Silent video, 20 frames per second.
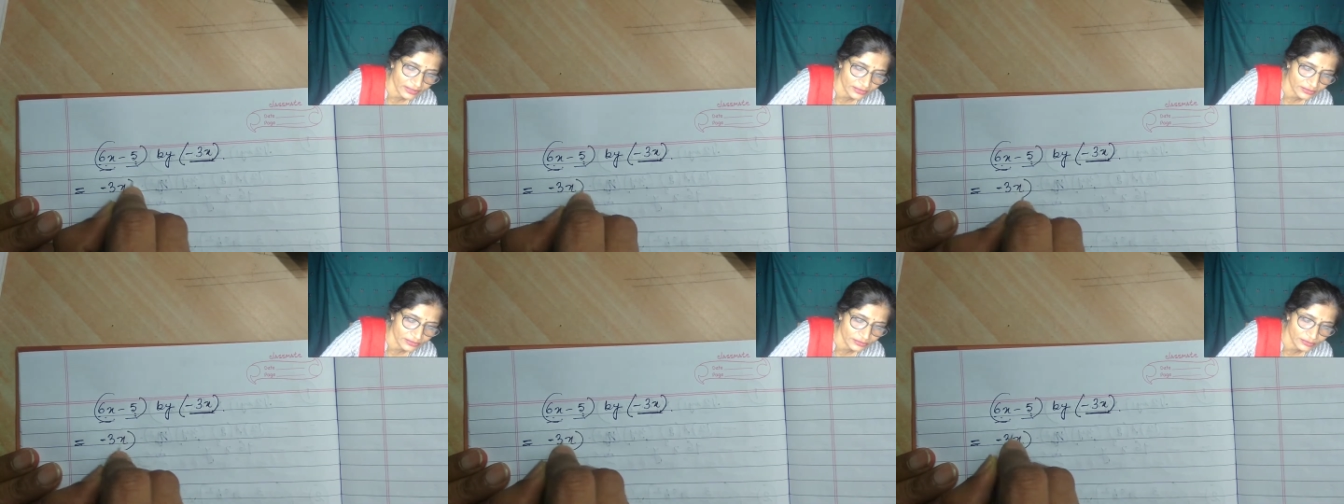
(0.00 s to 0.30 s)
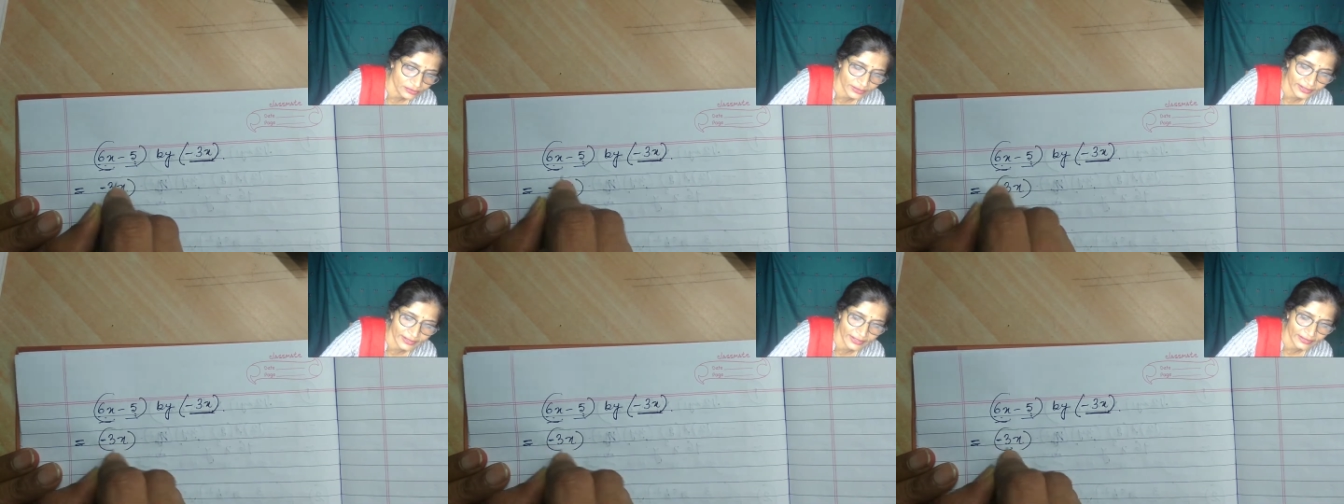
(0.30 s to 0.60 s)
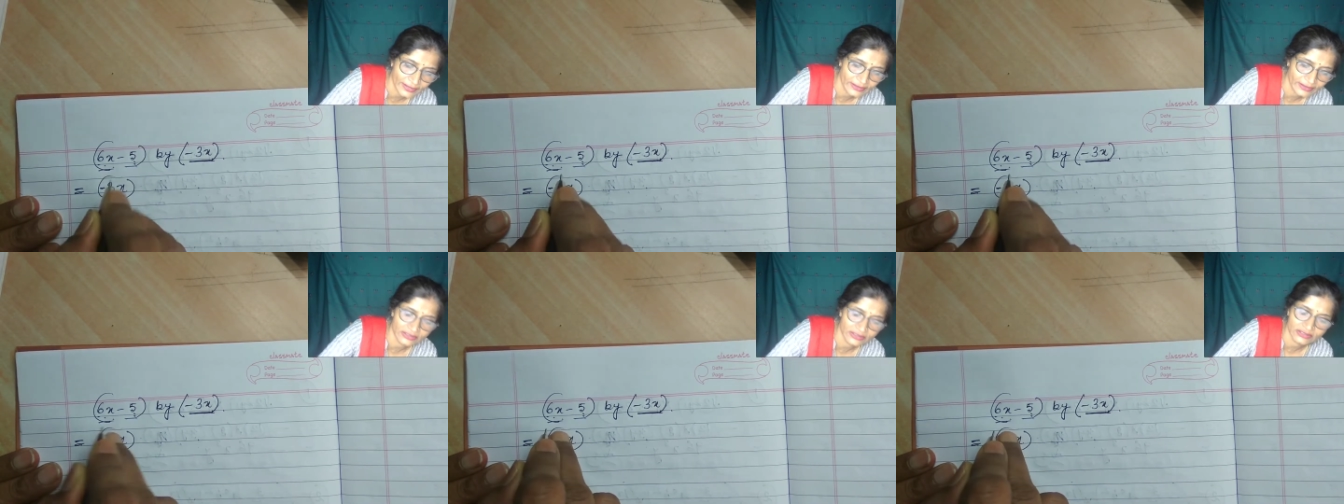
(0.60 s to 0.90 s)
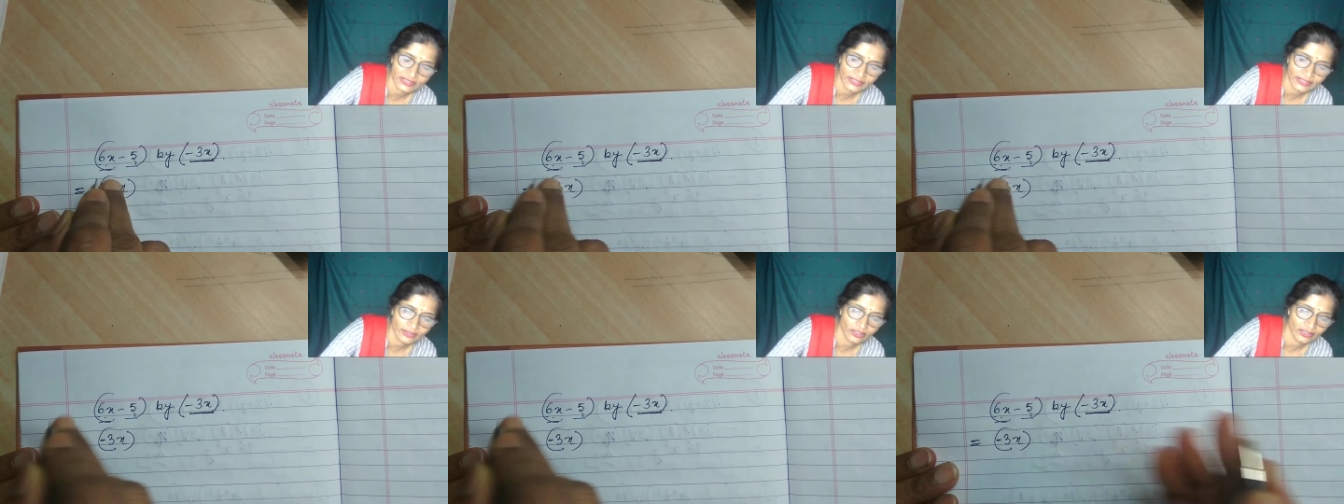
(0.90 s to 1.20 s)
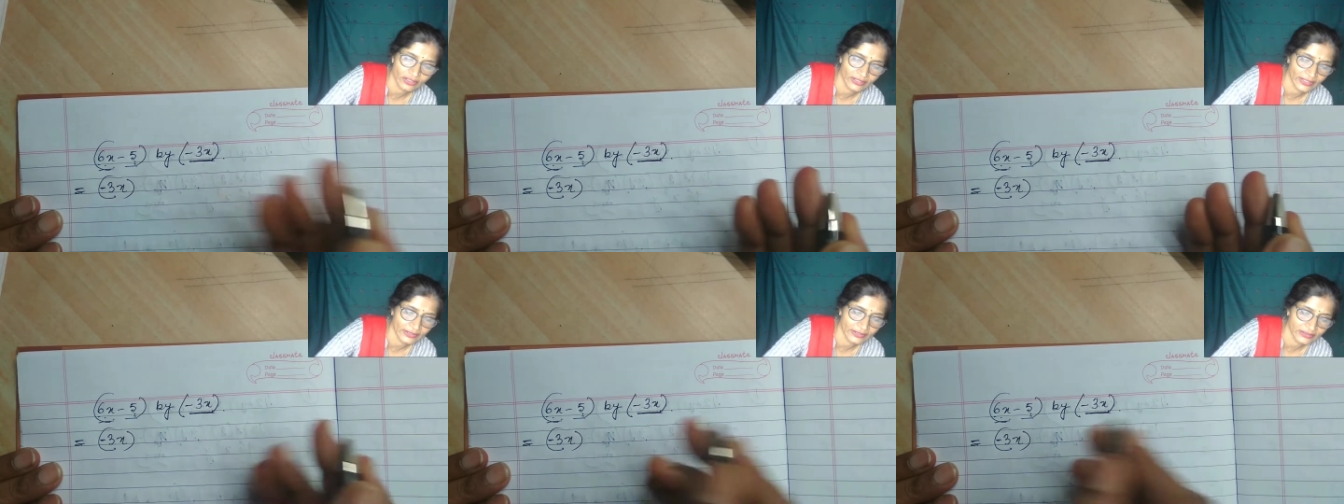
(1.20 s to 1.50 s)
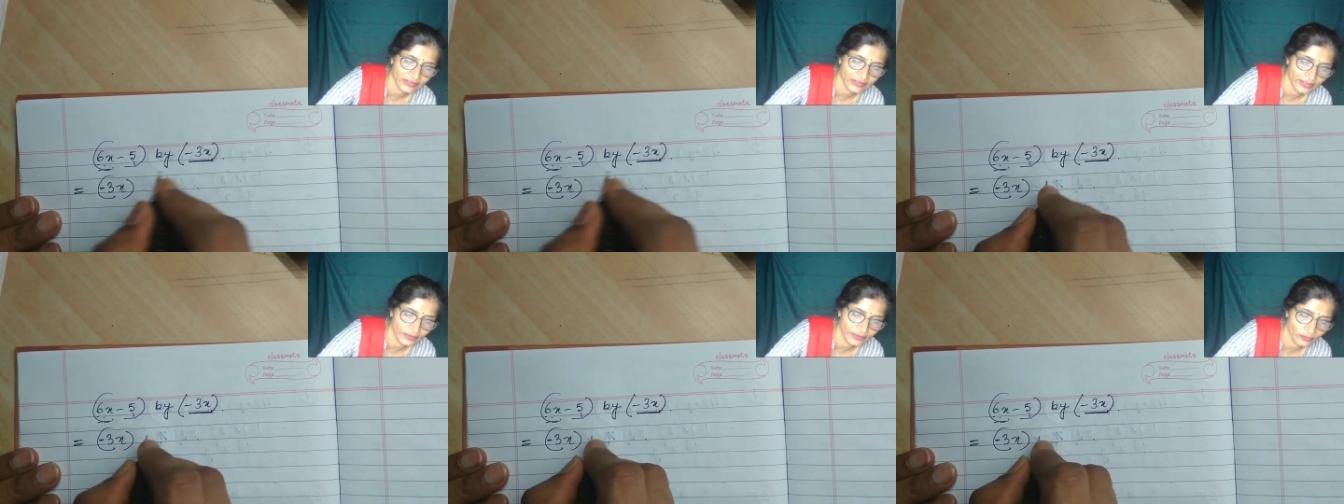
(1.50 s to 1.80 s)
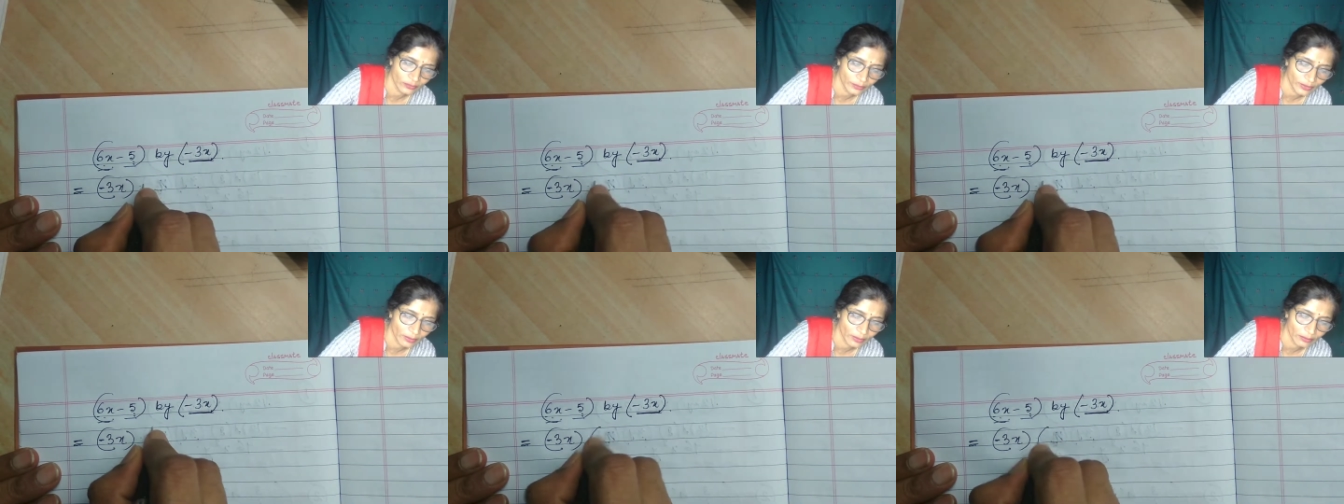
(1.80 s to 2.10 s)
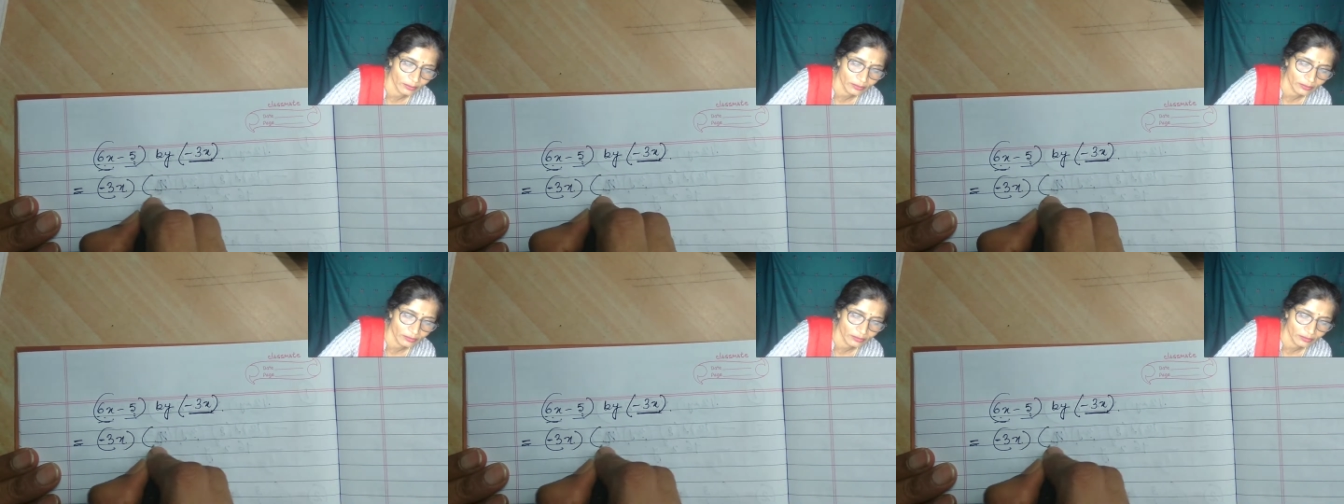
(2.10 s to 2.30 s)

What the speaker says: You can write this side or that side, no problem.